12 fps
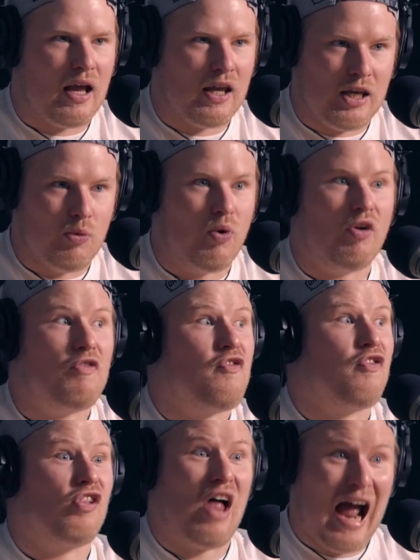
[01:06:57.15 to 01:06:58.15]
He will
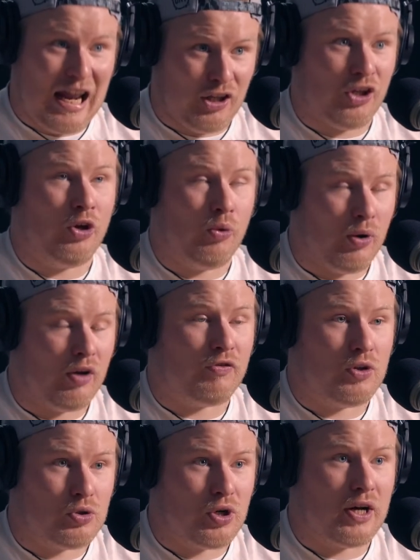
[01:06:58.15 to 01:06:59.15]
flatten you if
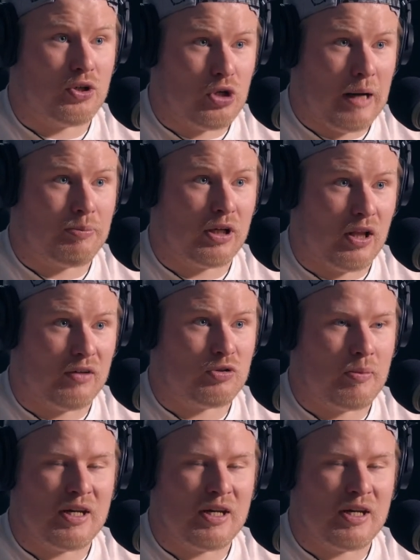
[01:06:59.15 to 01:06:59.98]
you try to drop the gloves